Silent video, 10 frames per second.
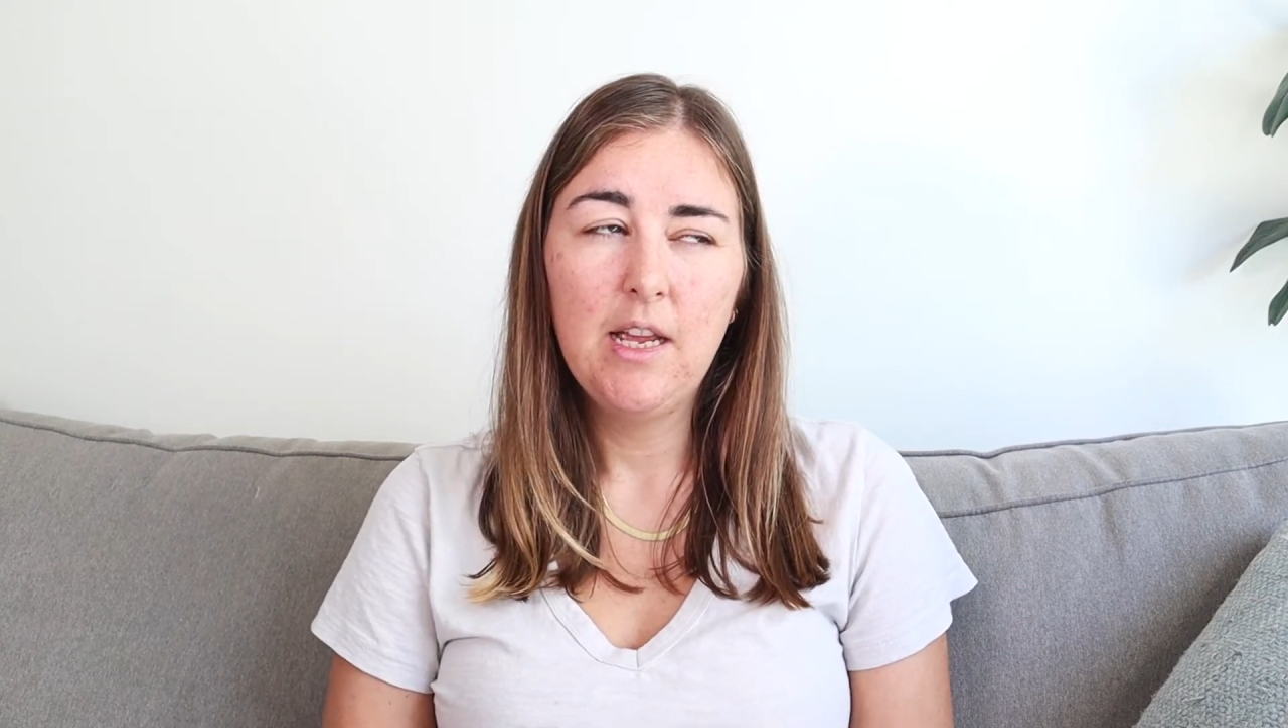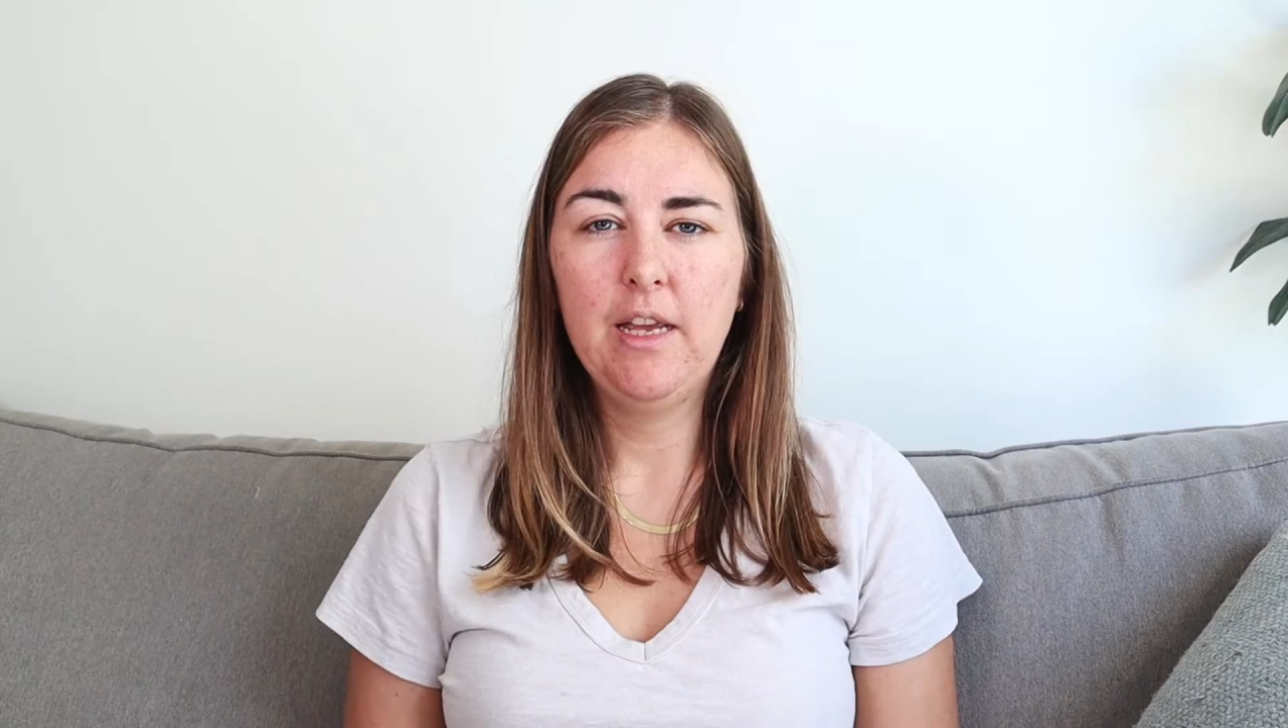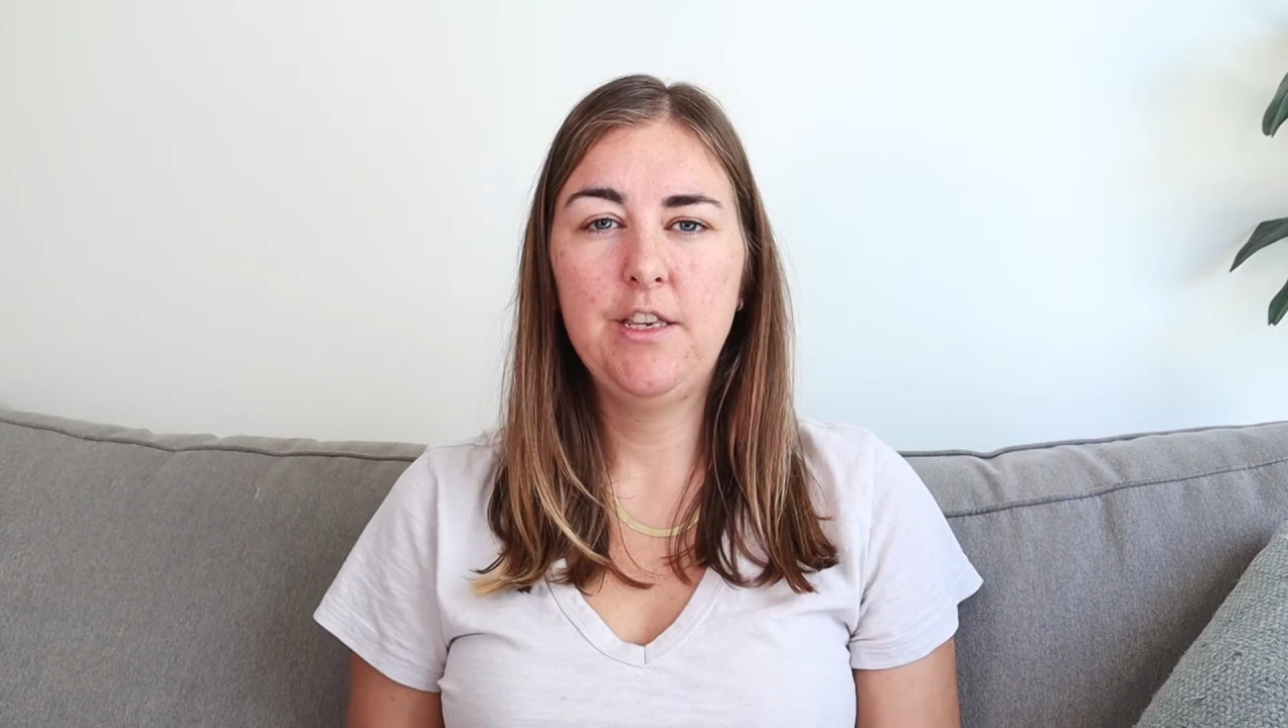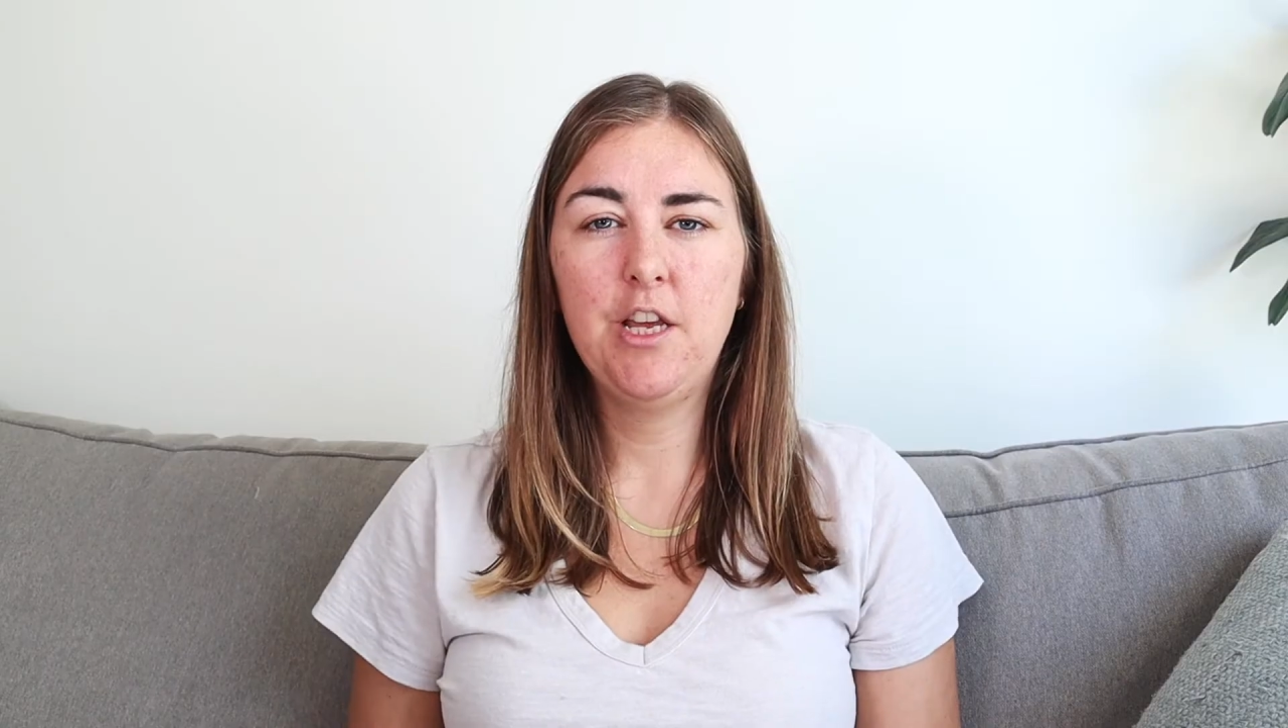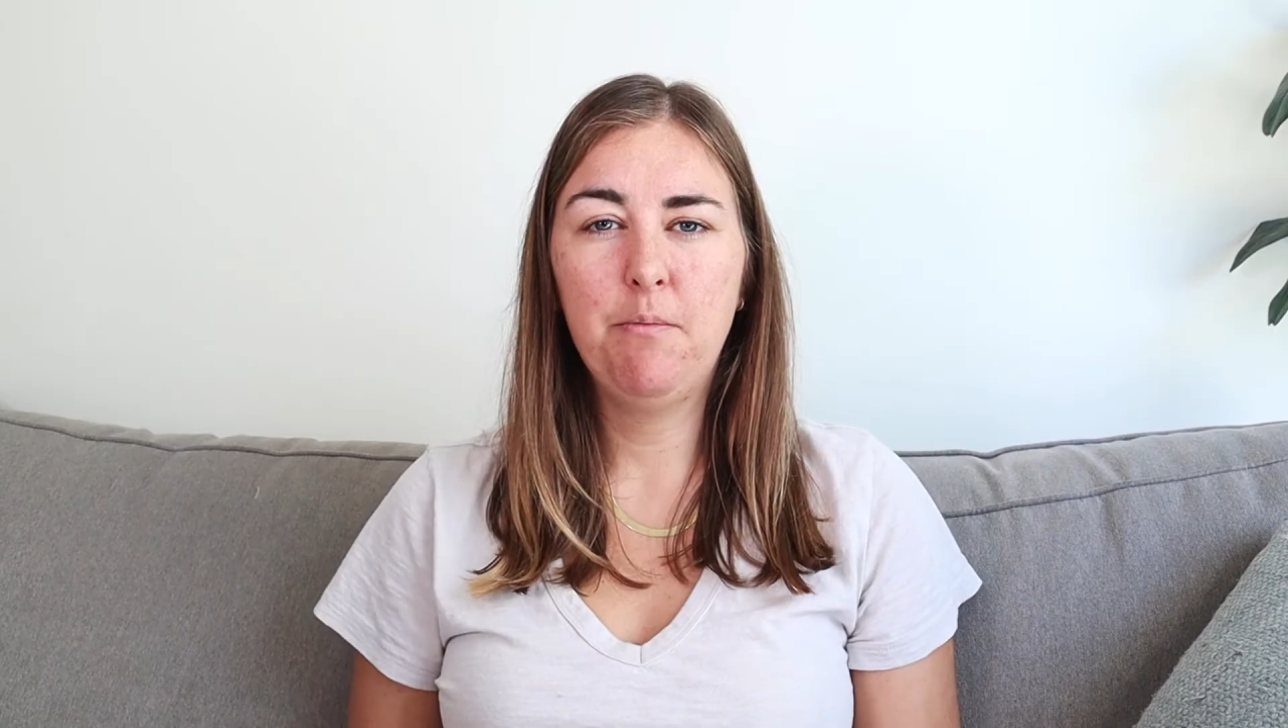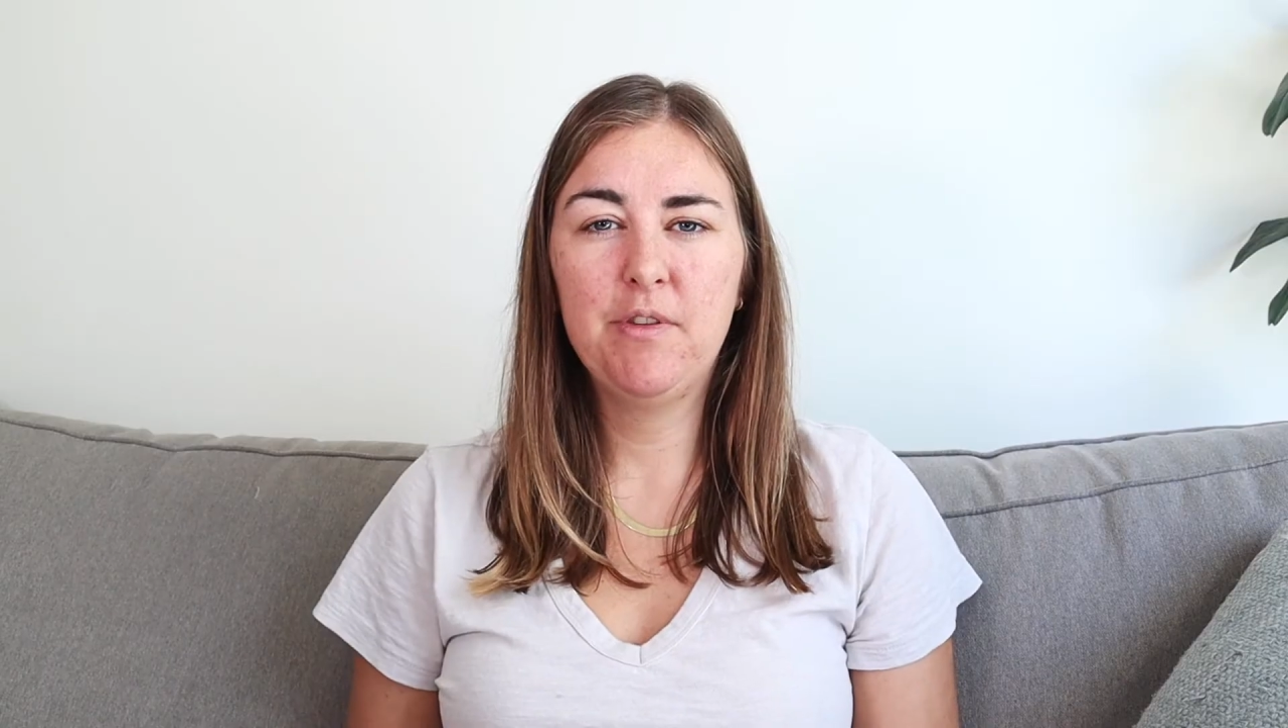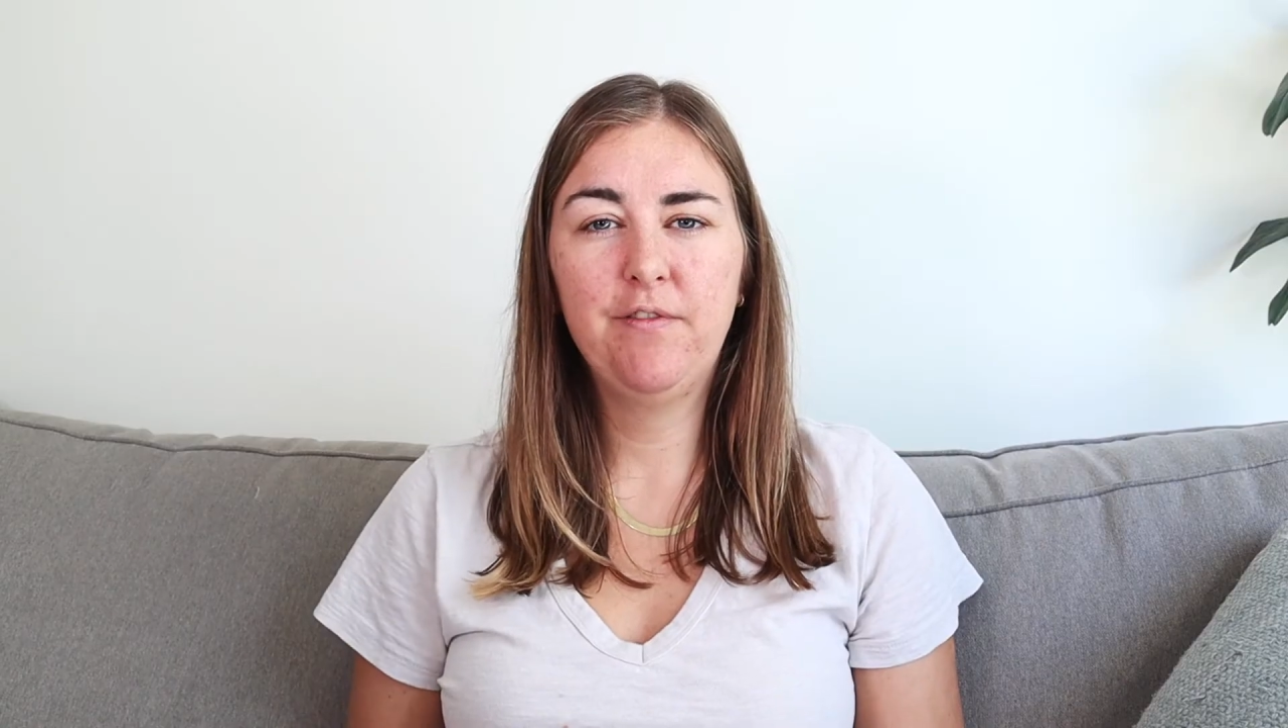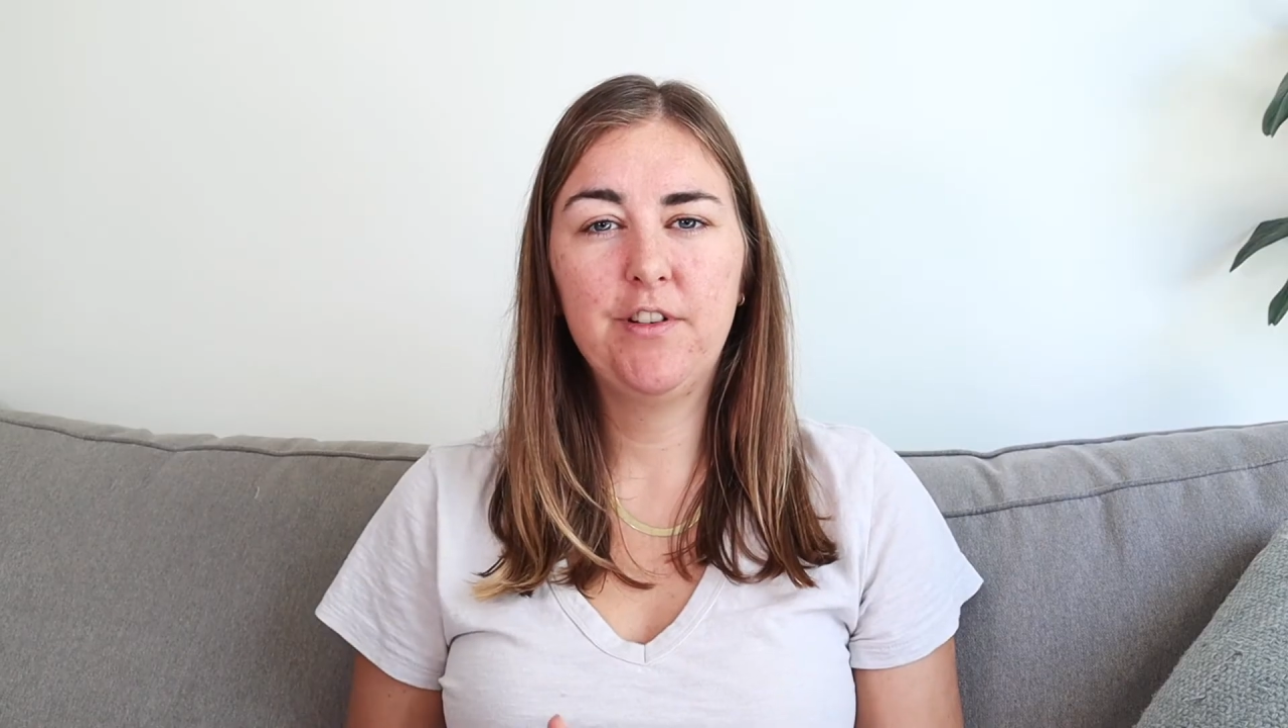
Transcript: In terms of